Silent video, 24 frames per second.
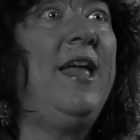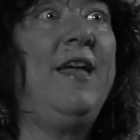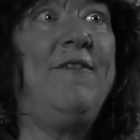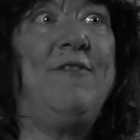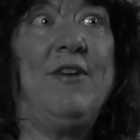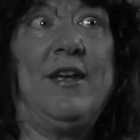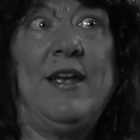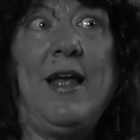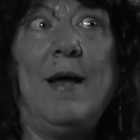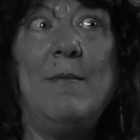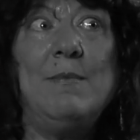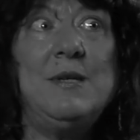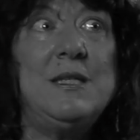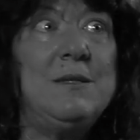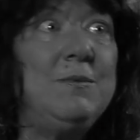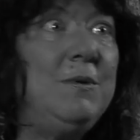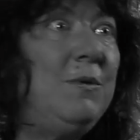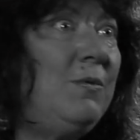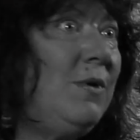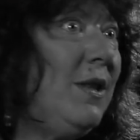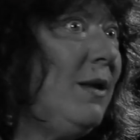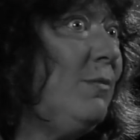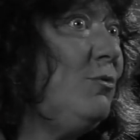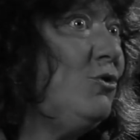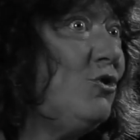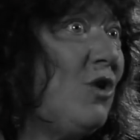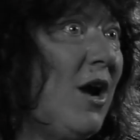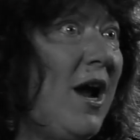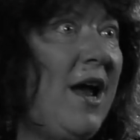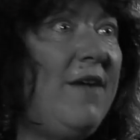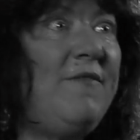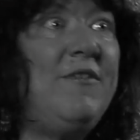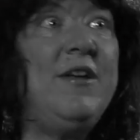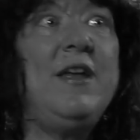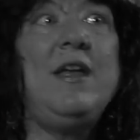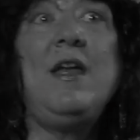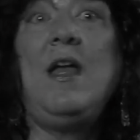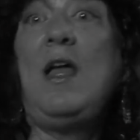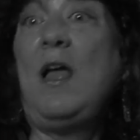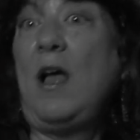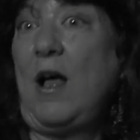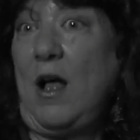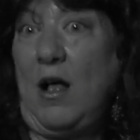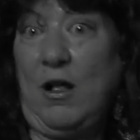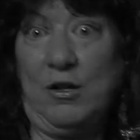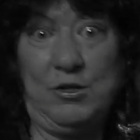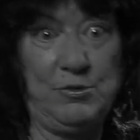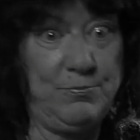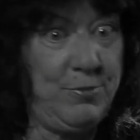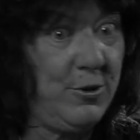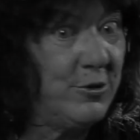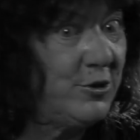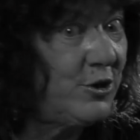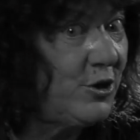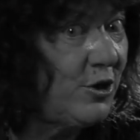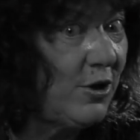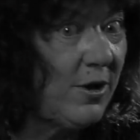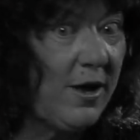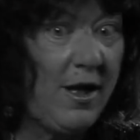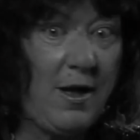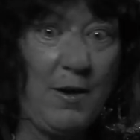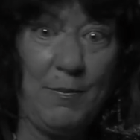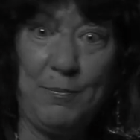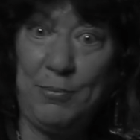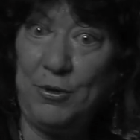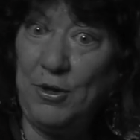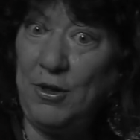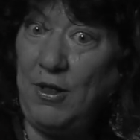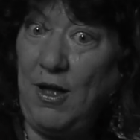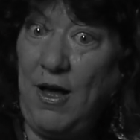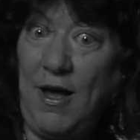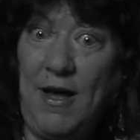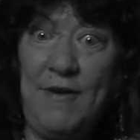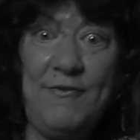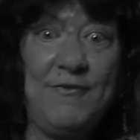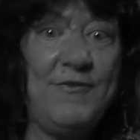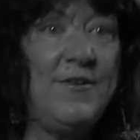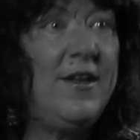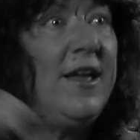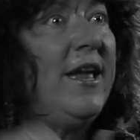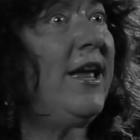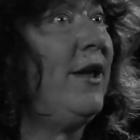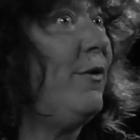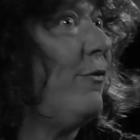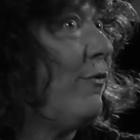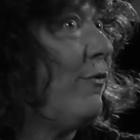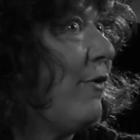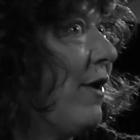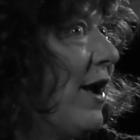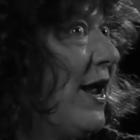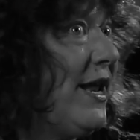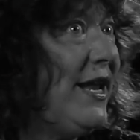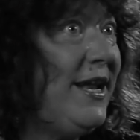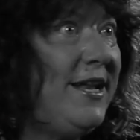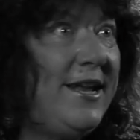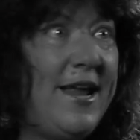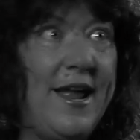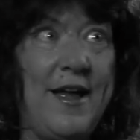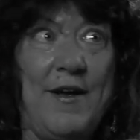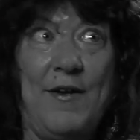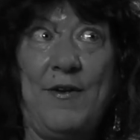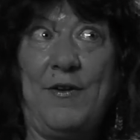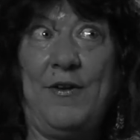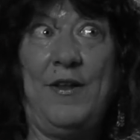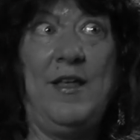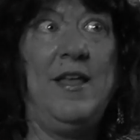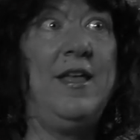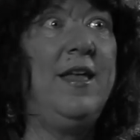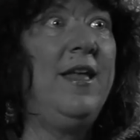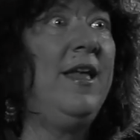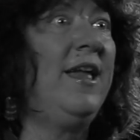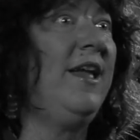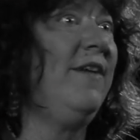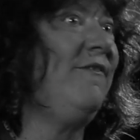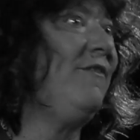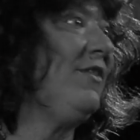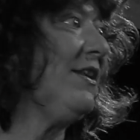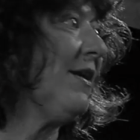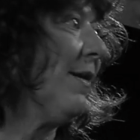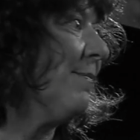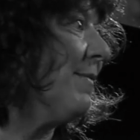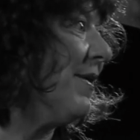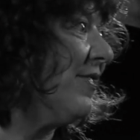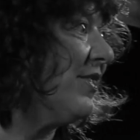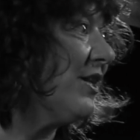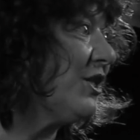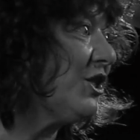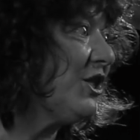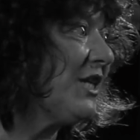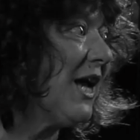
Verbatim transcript: If it comes to me while I'm driving, I'll, I'll pull off and write it down. If I'm in the